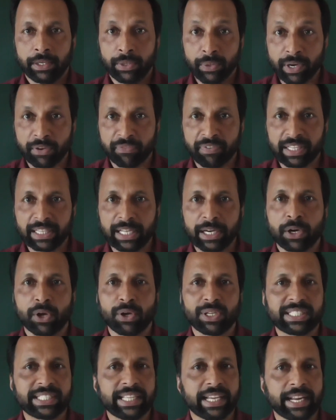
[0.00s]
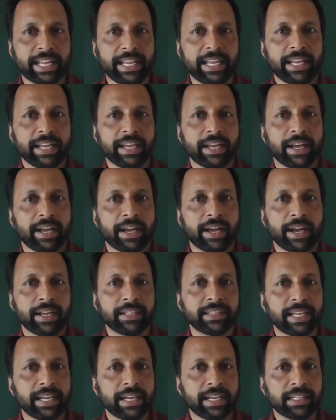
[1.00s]
You refer the glossary
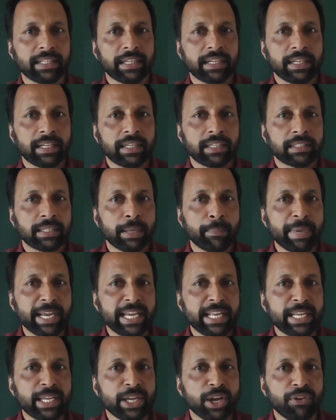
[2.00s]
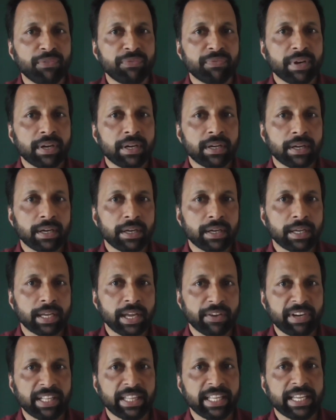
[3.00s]
and there the meaning of
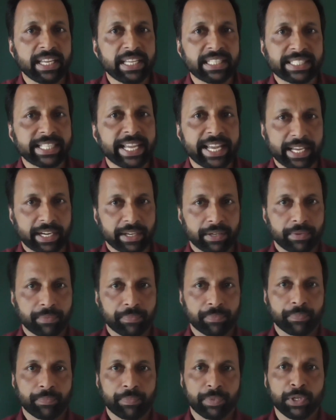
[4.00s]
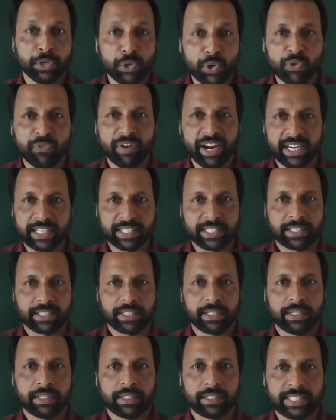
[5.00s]
everything is there. New words.
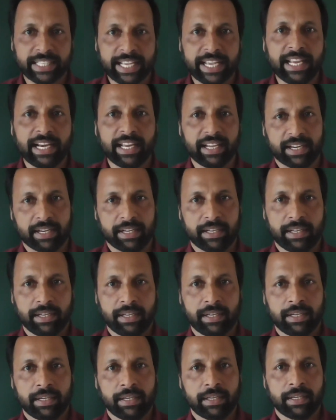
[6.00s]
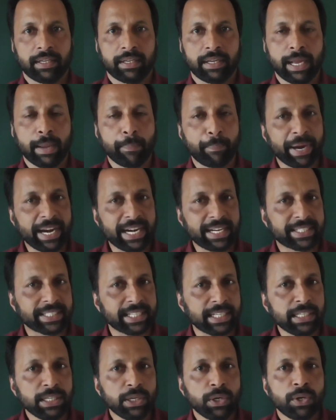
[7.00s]
Sailor. A
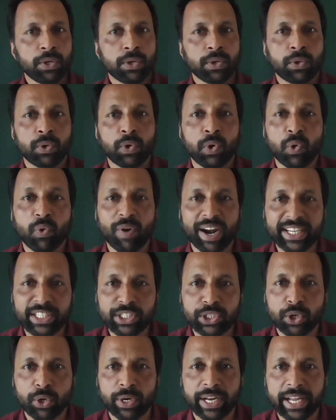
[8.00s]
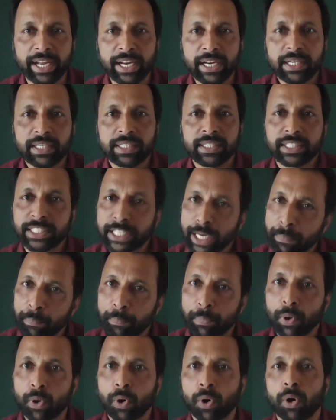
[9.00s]
person who works on a ship
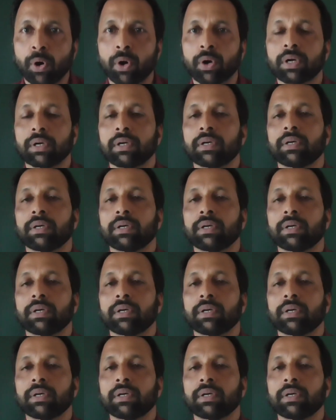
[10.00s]
or